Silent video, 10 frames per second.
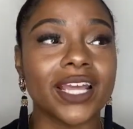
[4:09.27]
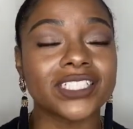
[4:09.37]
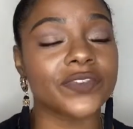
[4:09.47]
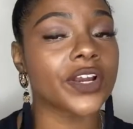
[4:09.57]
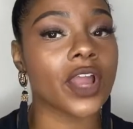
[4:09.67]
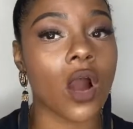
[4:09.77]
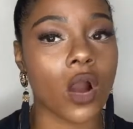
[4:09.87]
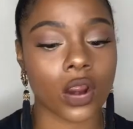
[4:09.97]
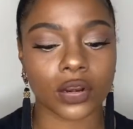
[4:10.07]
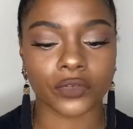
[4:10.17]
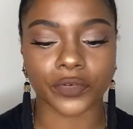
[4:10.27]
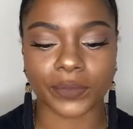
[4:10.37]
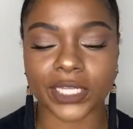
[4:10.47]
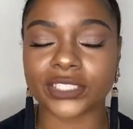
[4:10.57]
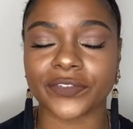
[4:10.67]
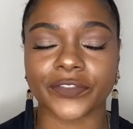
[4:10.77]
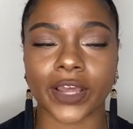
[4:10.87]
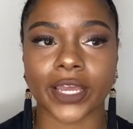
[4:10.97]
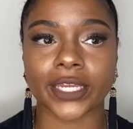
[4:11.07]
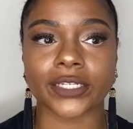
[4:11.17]
it's very hard for me to
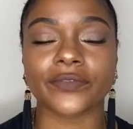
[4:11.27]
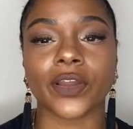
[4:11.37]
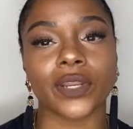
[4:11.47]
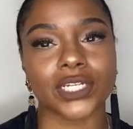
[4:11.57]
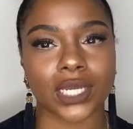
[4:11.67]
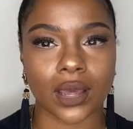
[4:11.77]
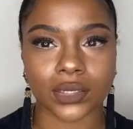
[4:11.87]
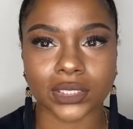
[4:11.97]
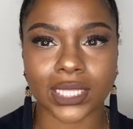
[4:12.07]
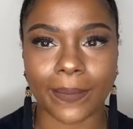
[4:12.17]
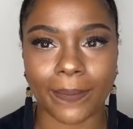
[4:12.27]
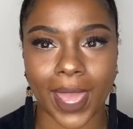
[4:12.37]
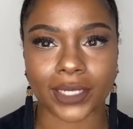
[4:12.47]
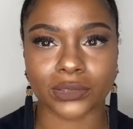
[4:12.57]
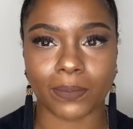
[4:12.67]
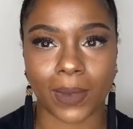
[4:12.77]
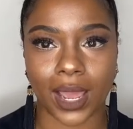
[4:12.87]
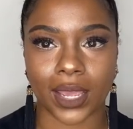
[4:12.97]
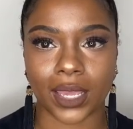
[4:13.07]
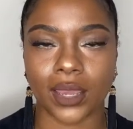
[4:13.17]
find foundation colors that match
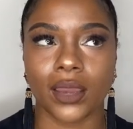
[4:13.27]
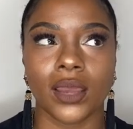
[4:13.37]
my